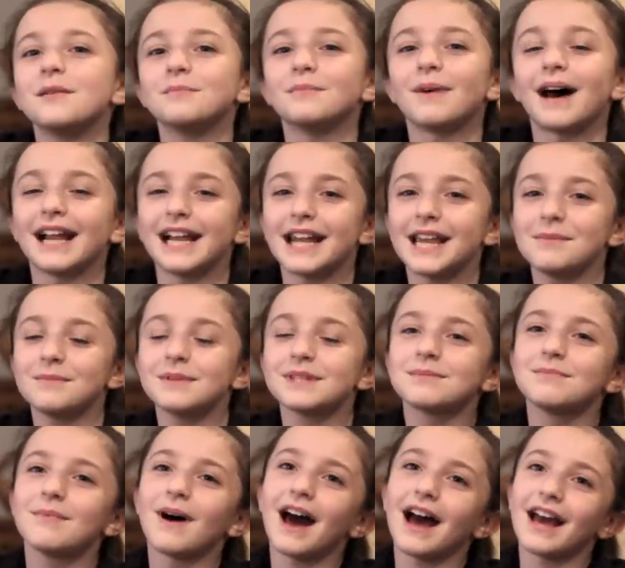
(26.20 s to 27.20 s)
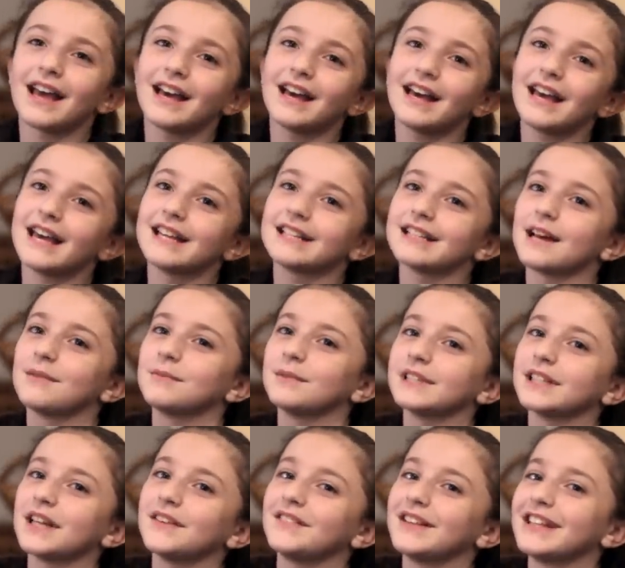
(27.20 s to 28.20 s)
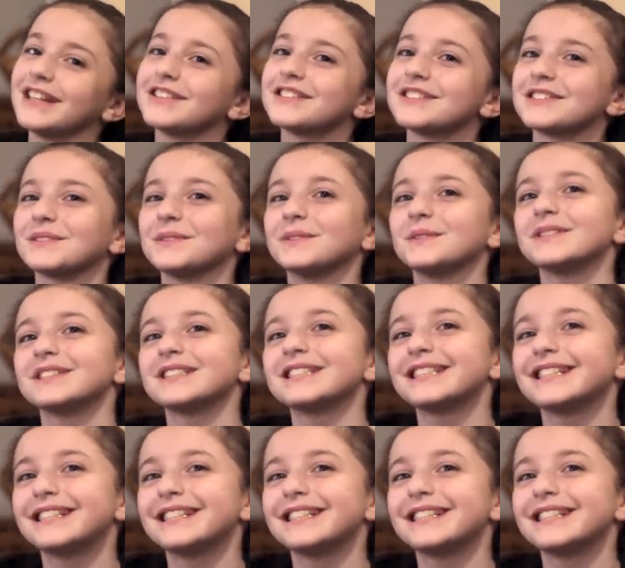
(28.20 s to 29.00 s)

My name is Maya and I'm 11 years old.